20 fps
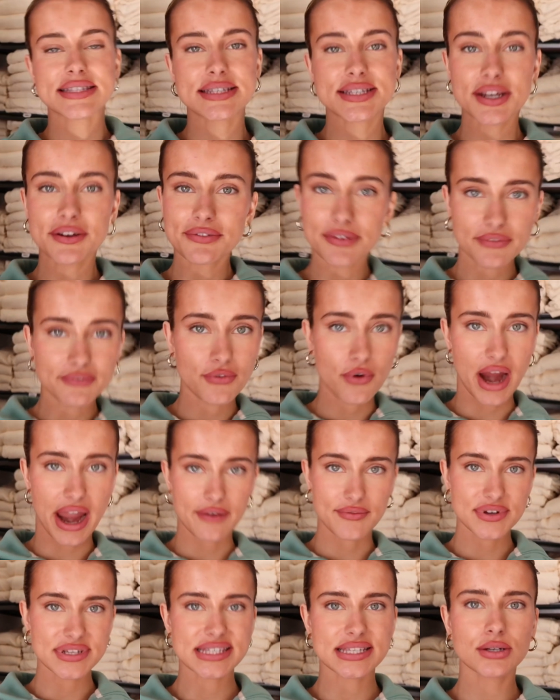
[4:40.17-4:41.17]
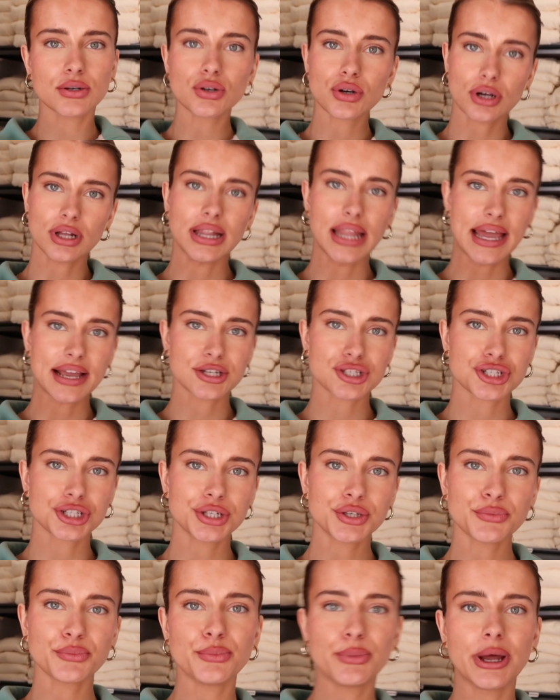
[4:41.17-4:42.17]
It's different for every single
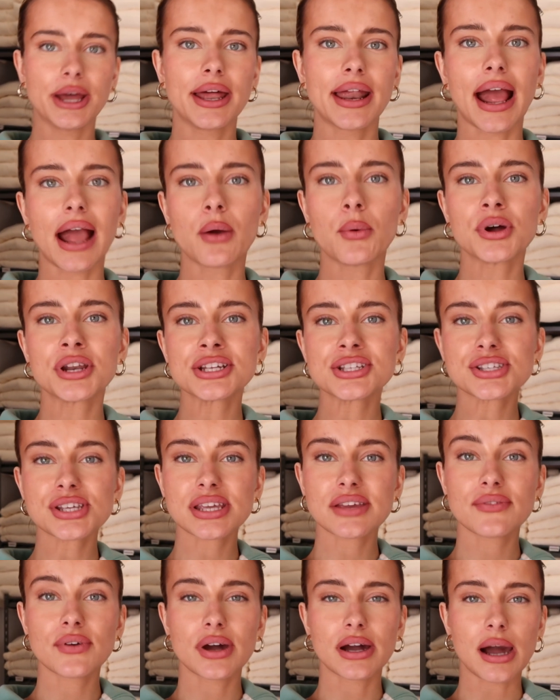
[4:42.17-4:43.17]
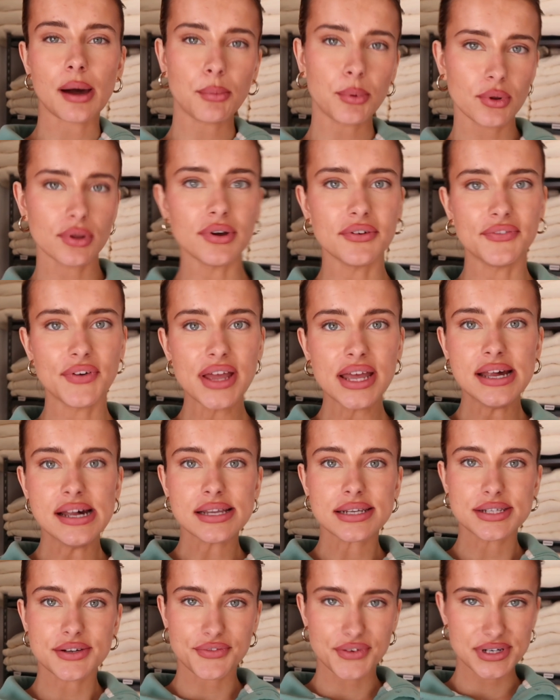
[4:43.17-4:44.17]
collection, but I wanted to give you a couple of
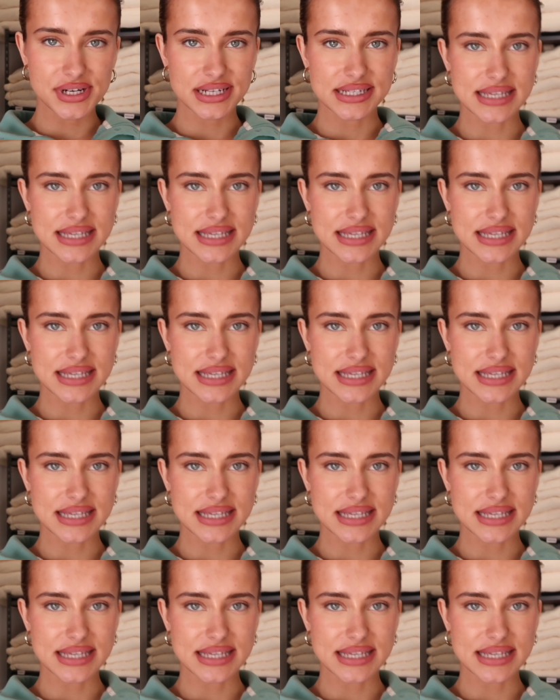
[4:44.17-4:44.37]
different